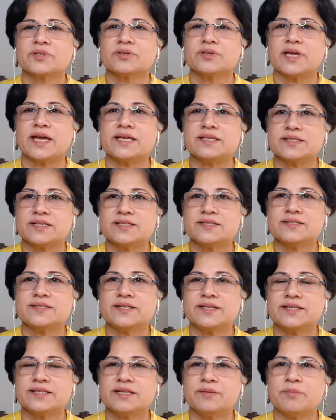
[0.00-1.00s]
as I
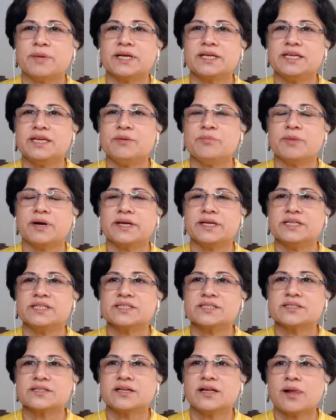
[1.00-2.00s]
said, the monkey mind.
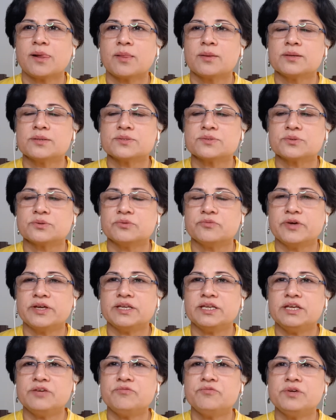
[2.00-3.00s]
So
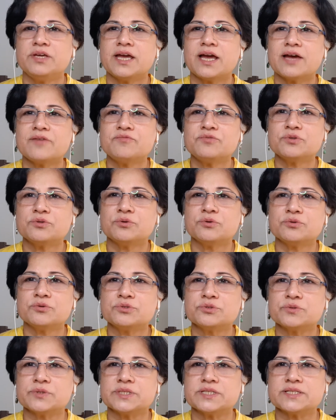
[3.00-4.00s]
if we have to go
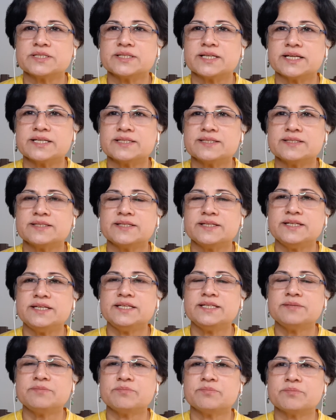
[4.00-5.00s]
towards that
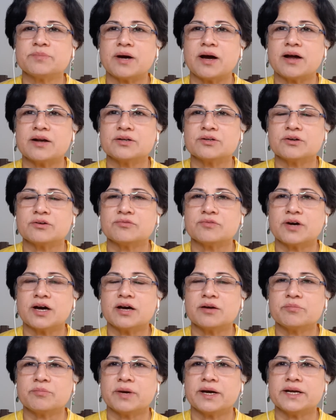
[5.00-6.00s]
serene part of
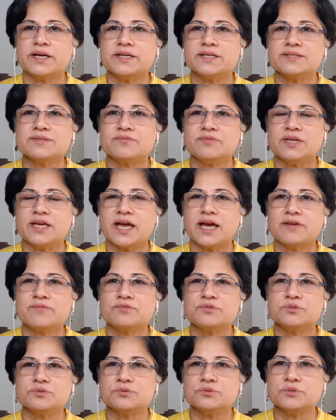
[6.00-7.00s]
our minds, we have
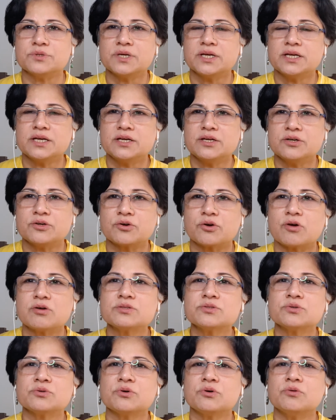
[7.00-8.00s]
to
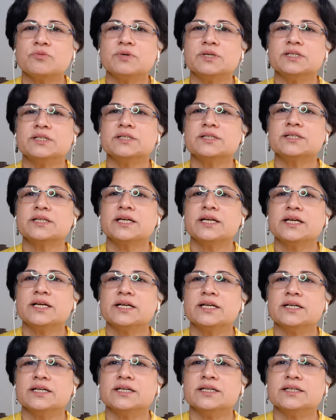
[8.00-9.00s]
cross over
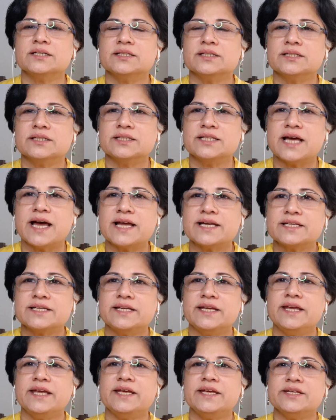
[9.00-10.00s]
that
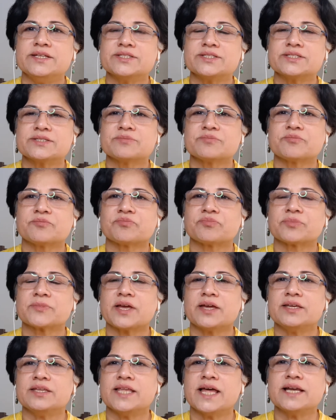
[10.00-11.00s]
gate,
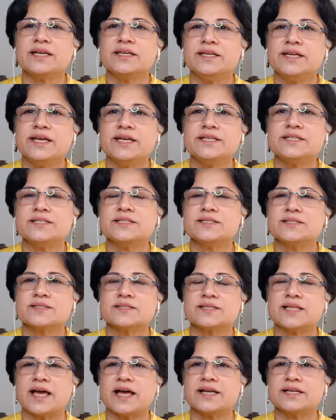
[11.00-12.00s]
and that gate is
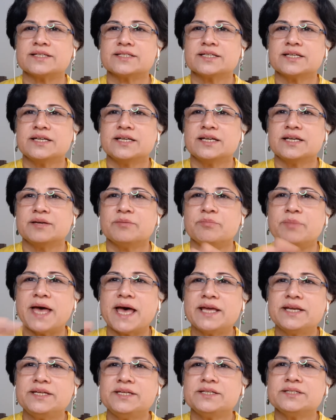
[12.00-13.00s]
that
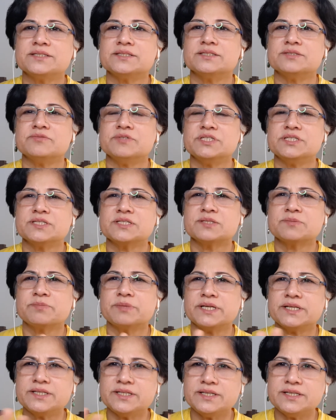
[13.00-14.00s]
barrier which is
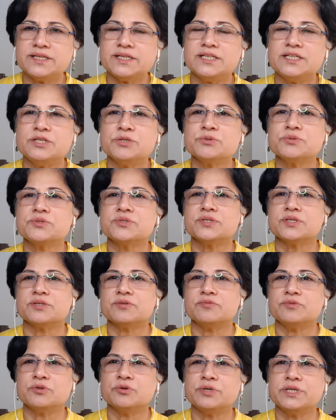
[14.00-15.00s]
pretty
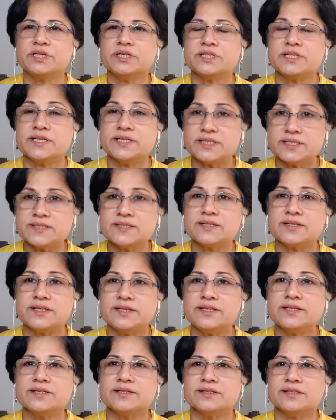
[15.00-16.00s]
elusive, though it is
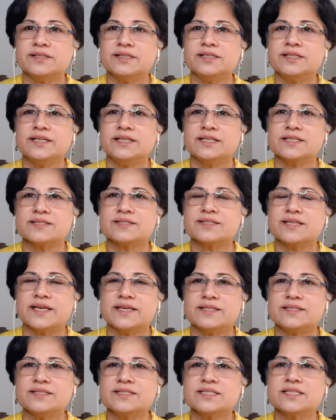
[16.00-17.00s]
real in a
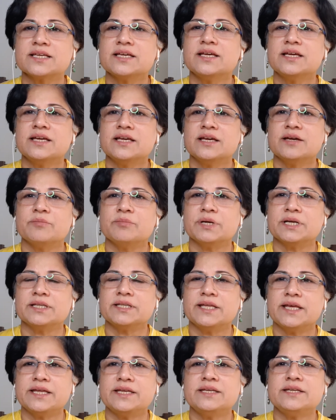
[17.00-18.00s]
sense, but
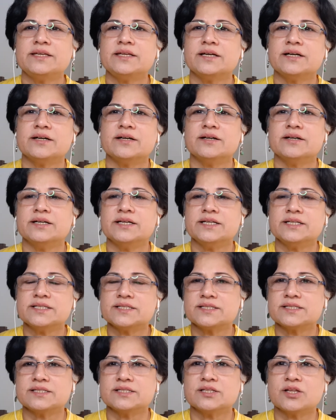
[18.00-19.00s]
then it
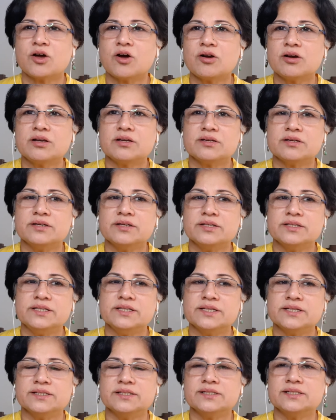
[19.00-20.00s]
is not
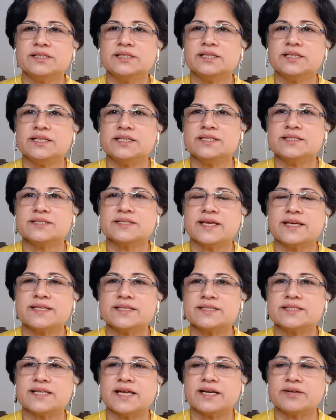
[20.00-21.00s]
real in
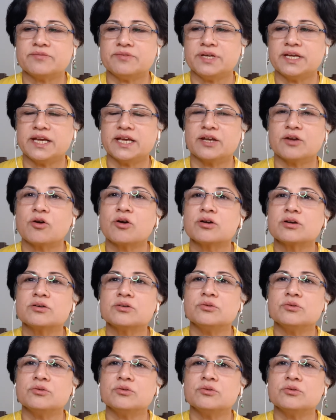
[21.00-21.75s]
sense that we cannot